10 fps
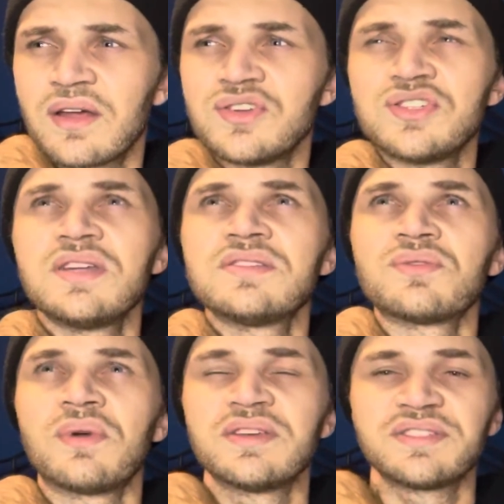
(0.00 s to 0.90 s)
Or uh, she gets
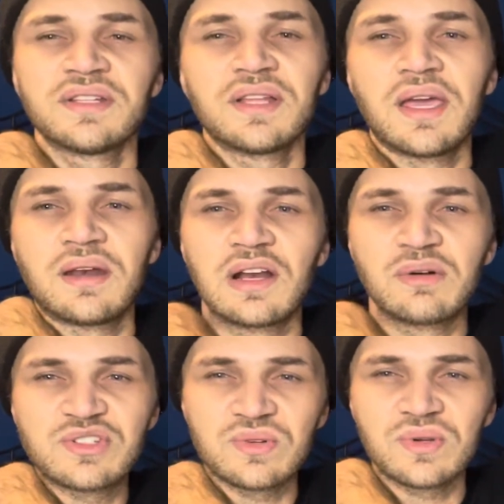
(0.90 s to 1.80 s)
arrested later,
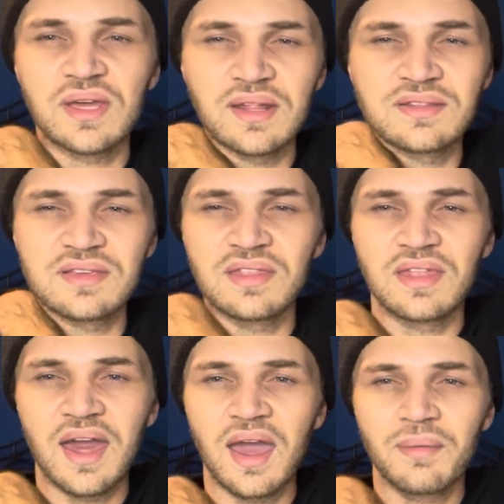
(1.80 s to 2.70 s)
which we'll get into
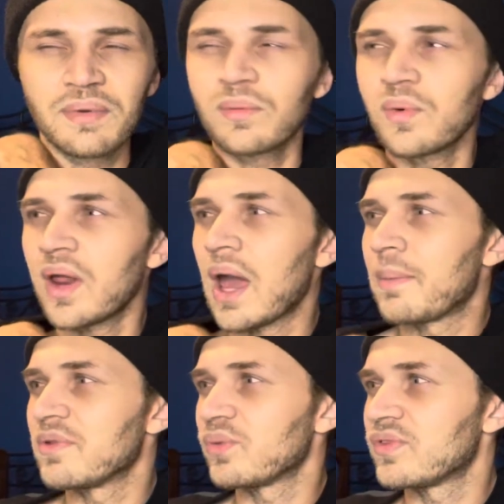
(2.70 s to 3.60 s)
that. But what
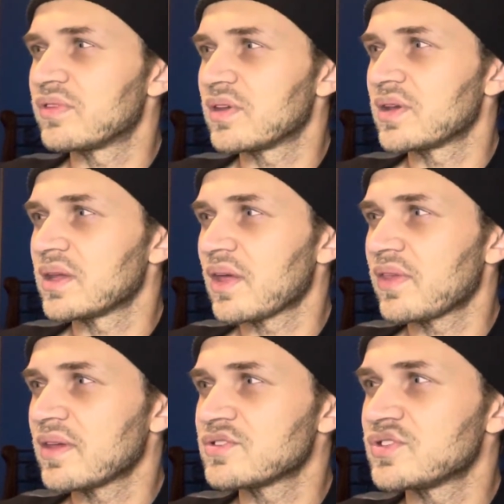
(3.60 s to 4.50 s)
happens with Sidney? I
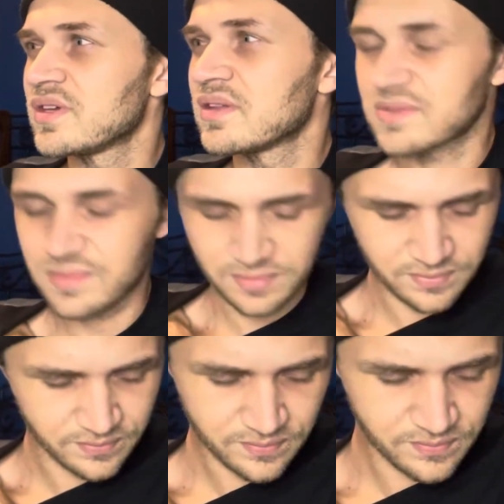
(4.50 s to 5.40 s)
think she gets.
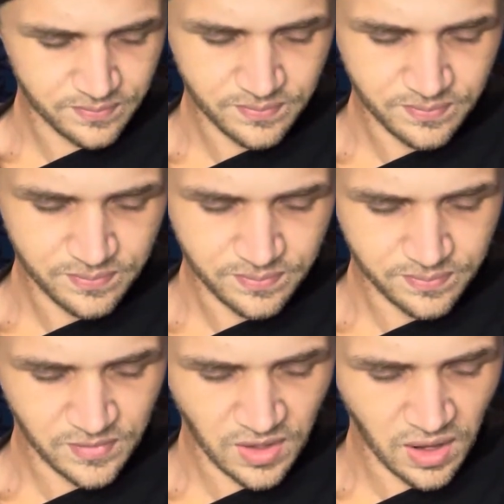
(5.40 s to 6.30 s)

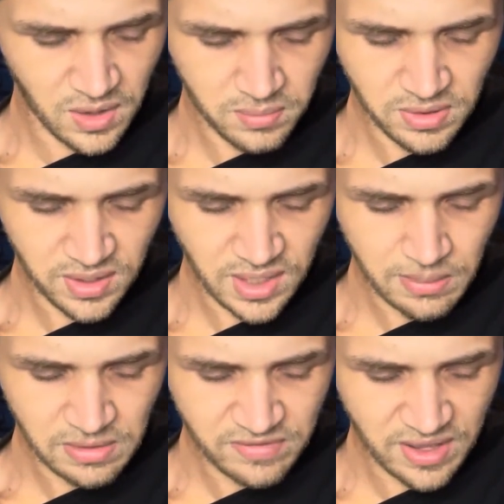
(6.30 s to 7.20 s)
I don't. like. can't
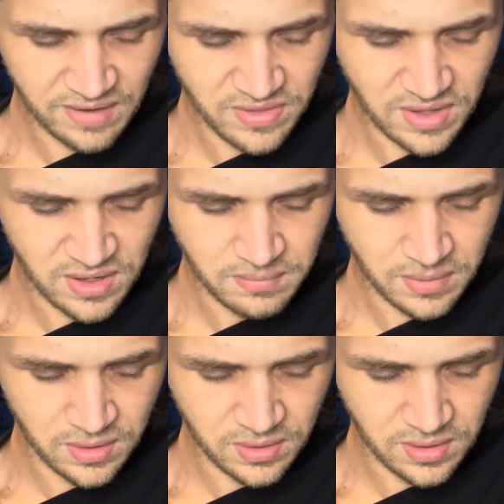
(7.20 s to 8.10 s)
believe I have that in
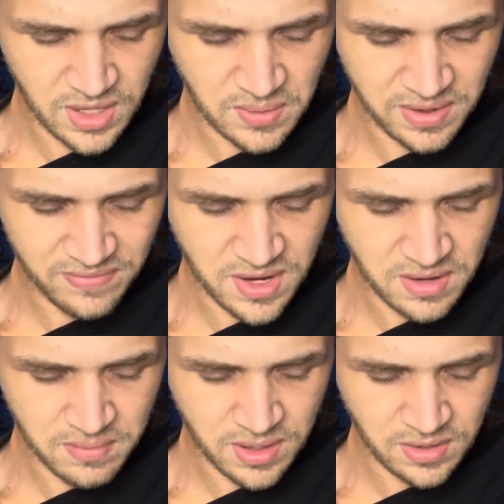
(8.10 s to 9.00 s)
my. I don't have that
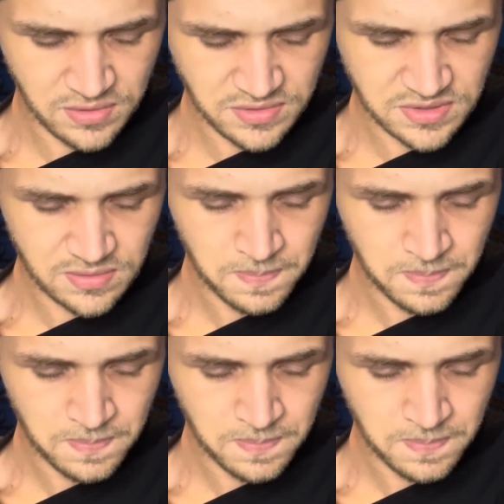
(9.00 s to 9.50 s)
in my notes.